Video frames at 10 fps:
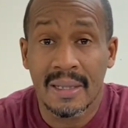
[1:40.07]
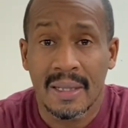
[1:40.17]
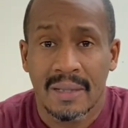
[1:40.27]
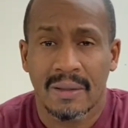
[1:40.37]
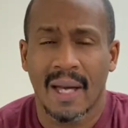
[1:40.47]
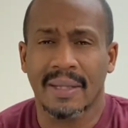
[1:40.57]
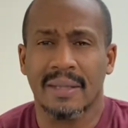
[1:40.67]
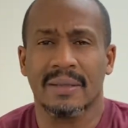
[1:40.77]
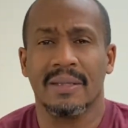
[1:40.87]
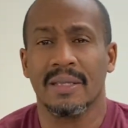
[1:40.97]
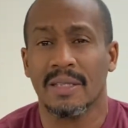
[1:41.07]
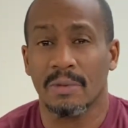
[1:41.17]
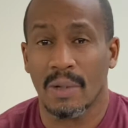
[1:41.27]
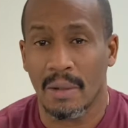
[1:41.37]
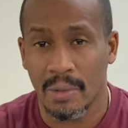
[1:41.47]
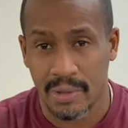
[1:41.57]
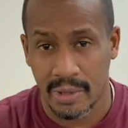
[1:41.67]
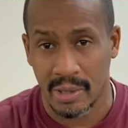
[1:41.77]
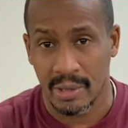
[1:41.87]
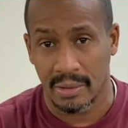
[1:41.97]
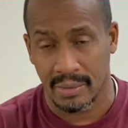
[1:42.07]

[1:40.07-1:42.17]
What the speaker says: So God tells us, this is what I want you to do.